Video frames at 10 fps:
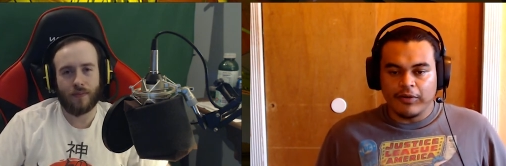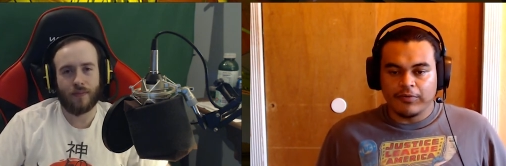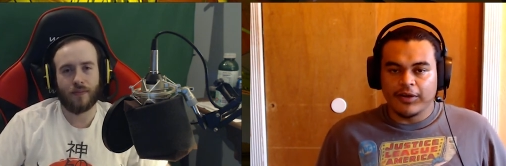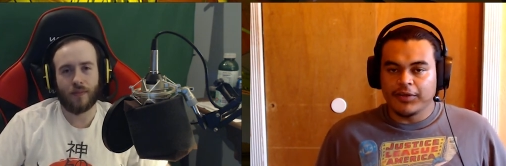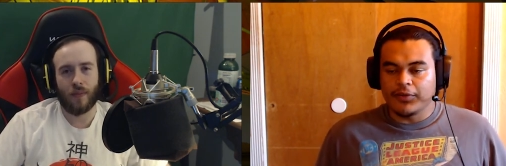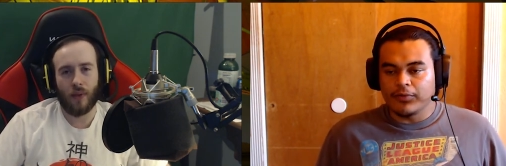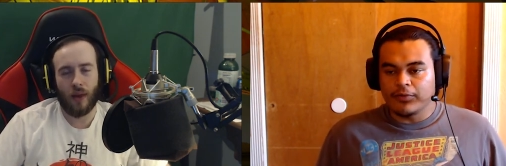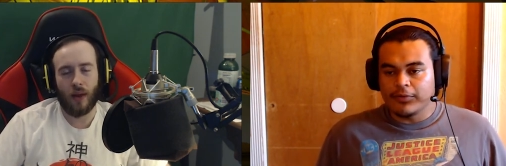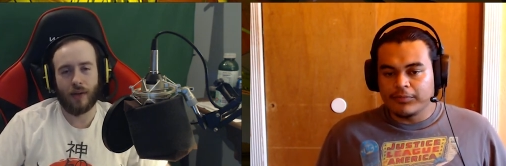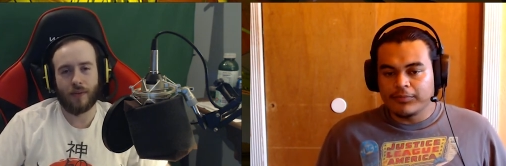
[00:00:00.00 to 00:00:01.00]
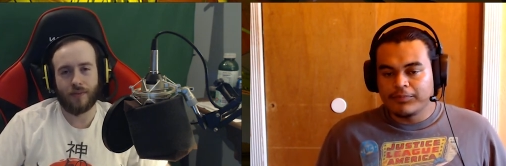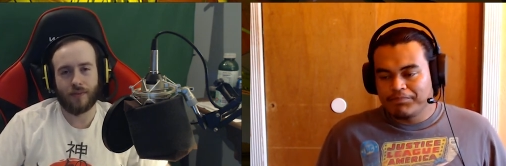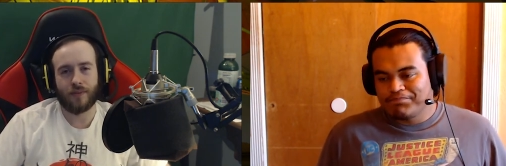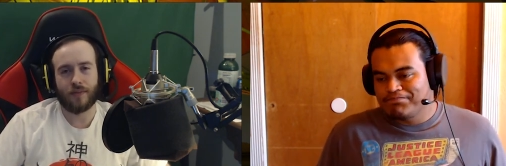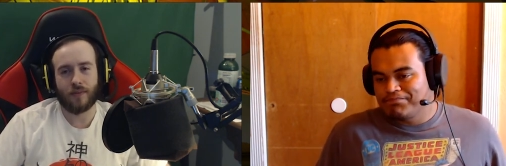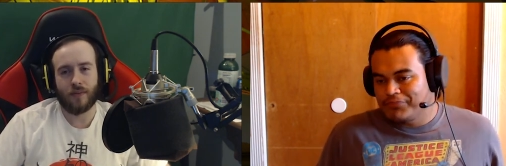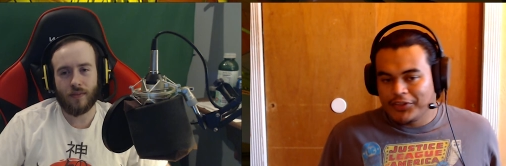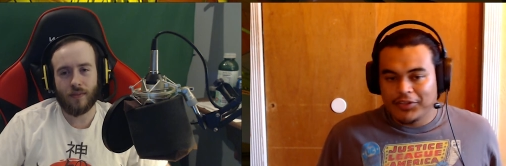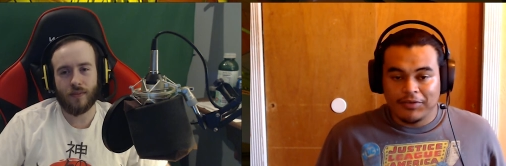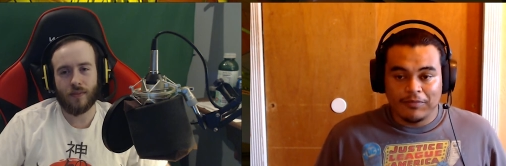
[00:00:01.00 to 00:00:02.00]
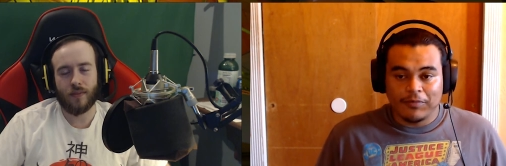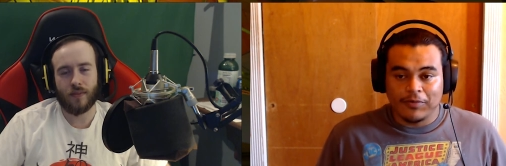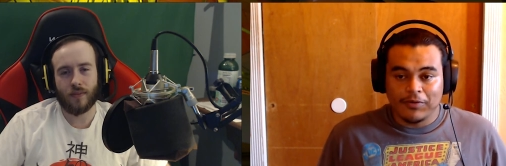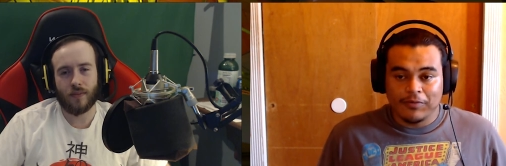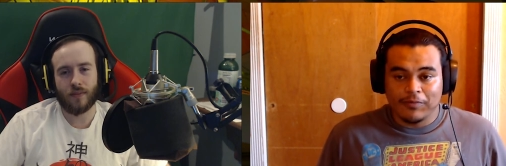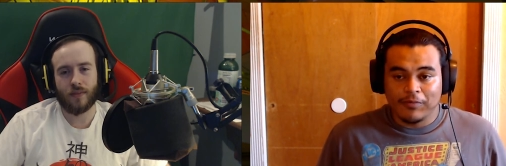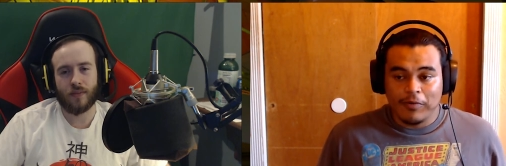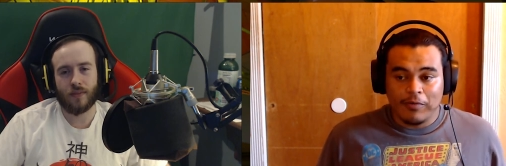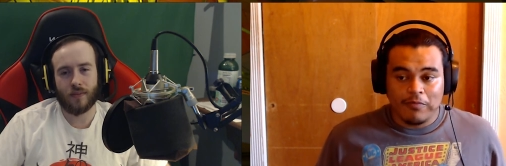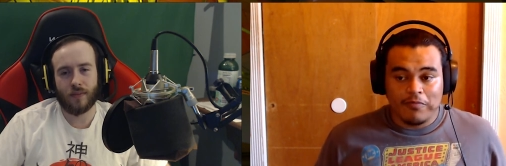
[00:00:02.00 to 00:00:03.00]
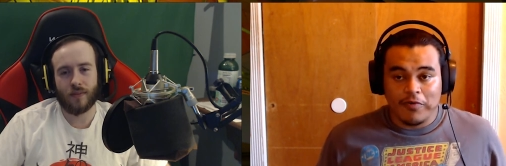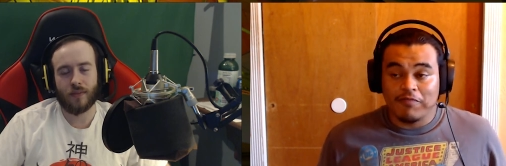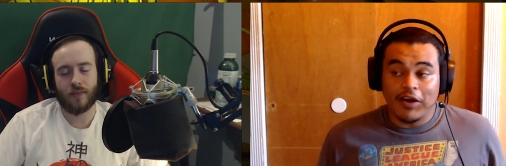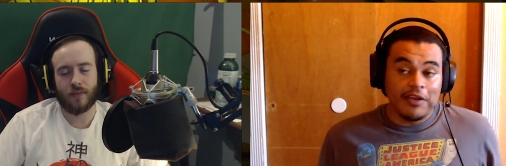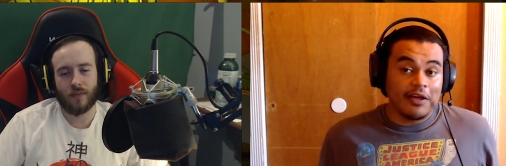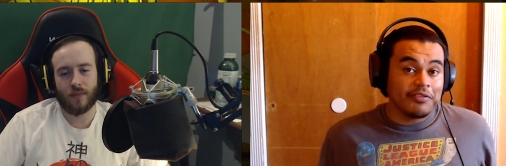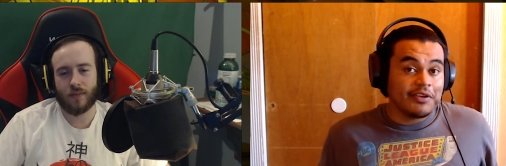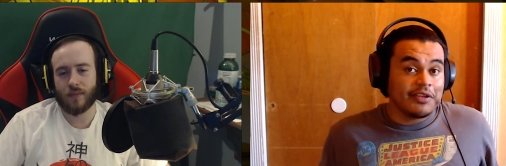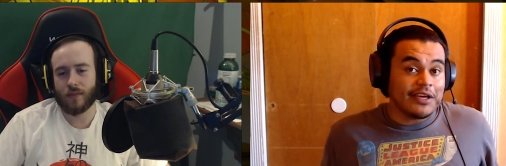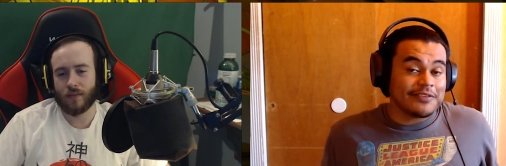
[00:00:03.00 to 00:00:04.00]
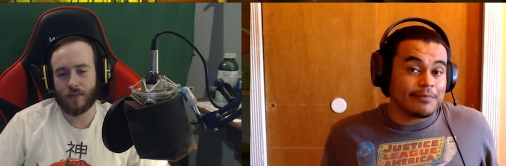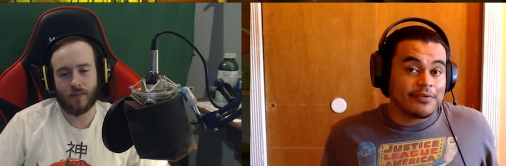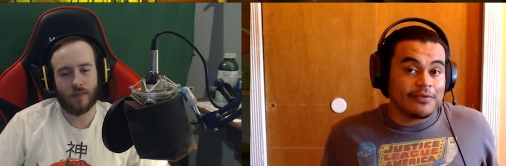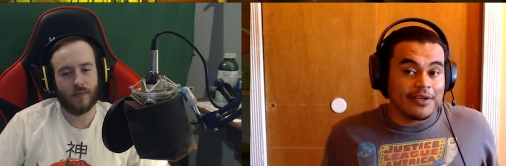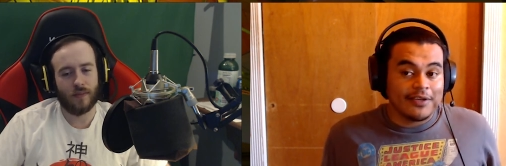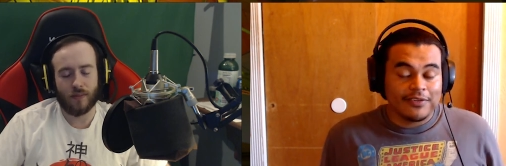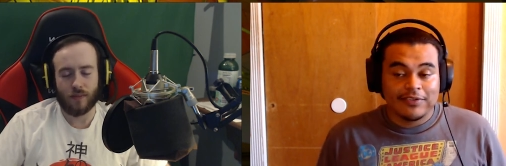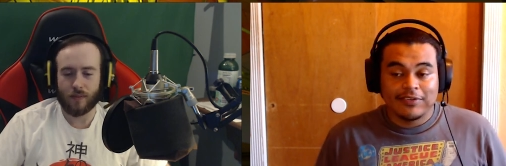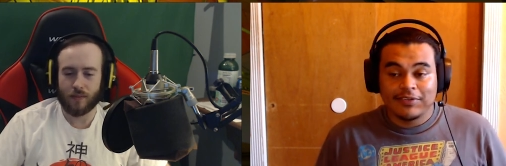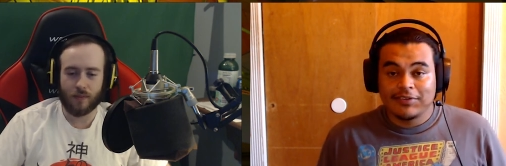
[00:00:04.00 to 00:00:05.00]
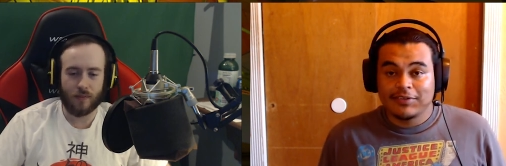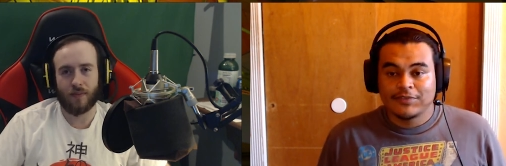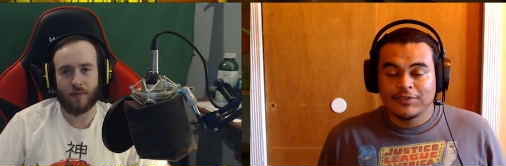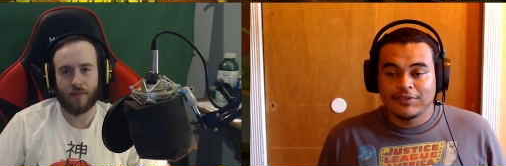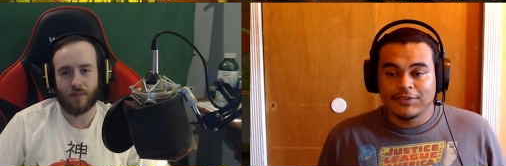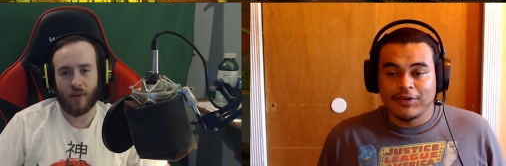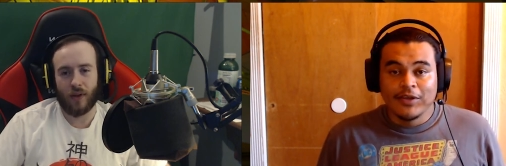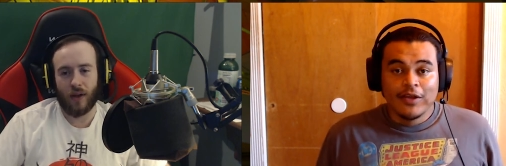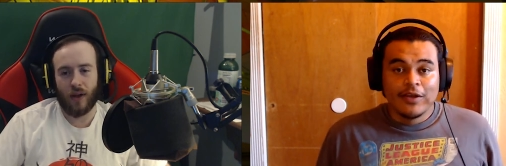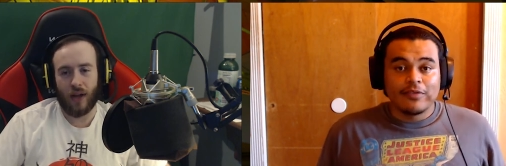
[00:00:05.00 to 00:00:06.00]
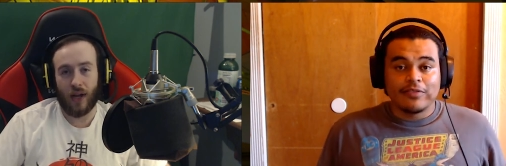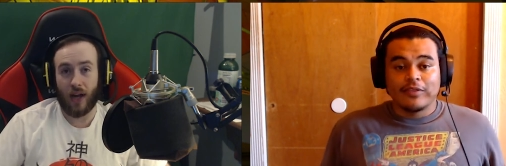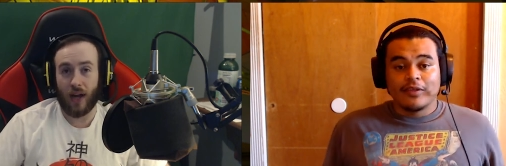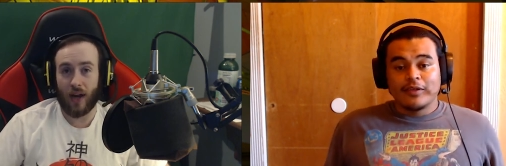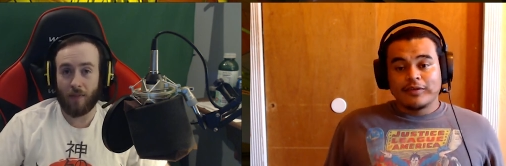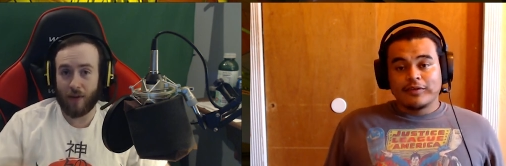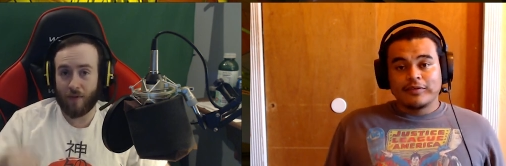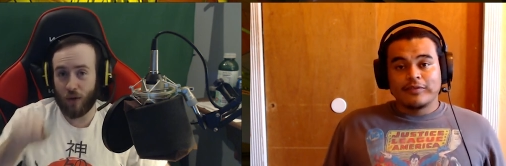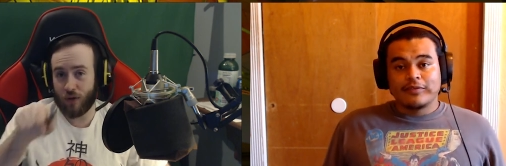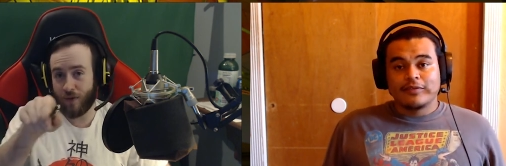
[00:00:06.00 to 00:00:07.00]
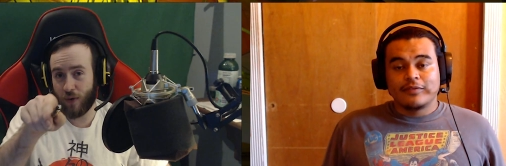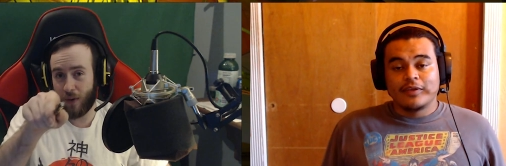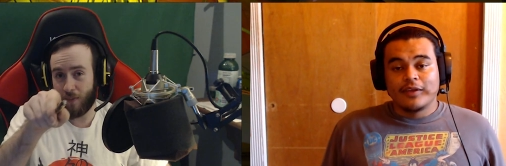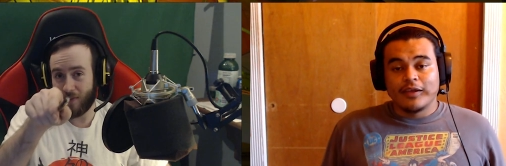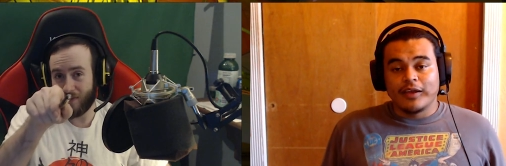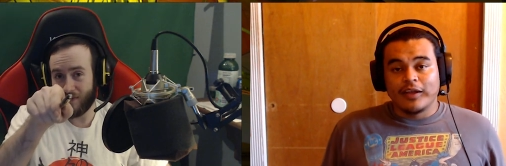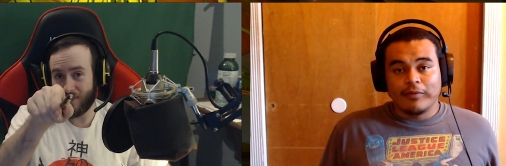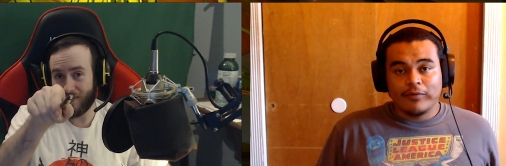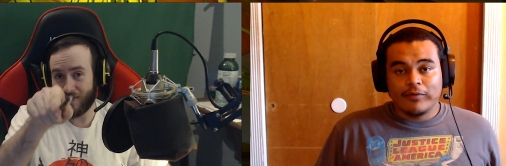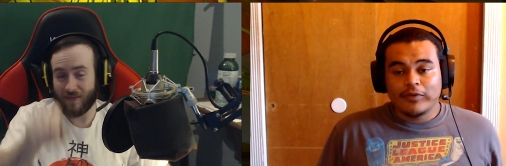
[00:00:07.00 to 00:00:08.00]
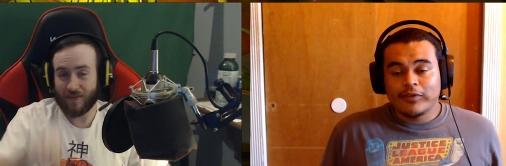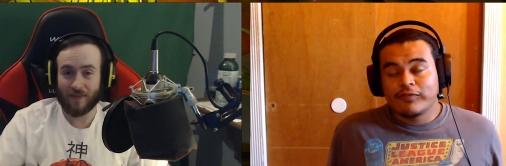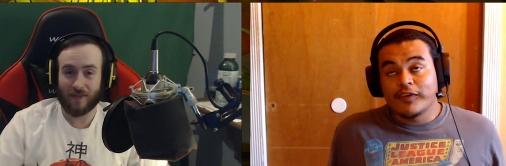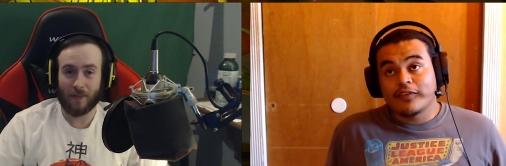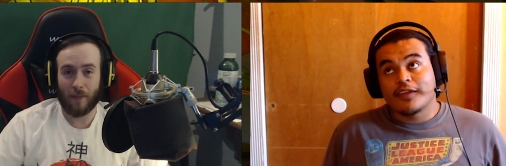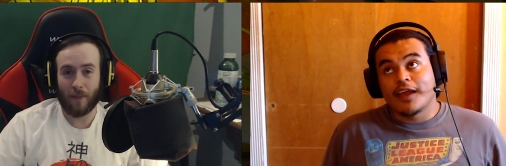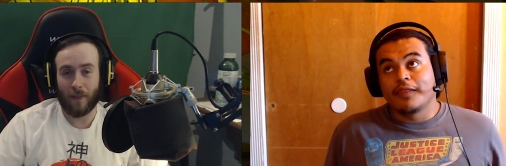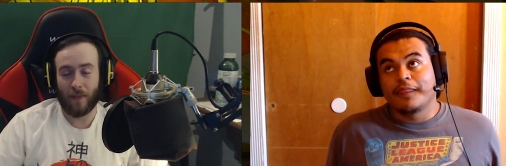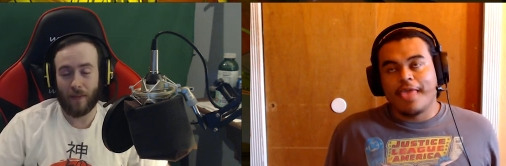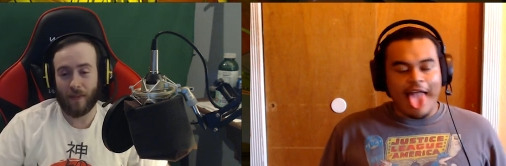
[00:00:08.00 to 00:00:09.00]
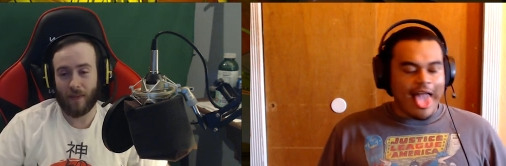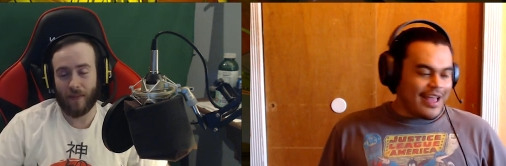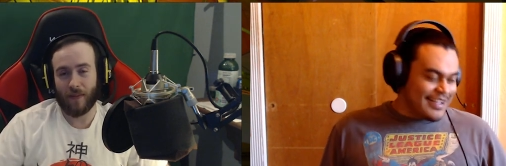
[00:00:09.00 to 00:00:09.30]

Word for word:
Speaker 1: trying to kill him, and we'll find out to the next episode, I guess.
Speaker 2: I've been FuZionForm,
Speaker 1: and I'm GorillaFist, and yeah.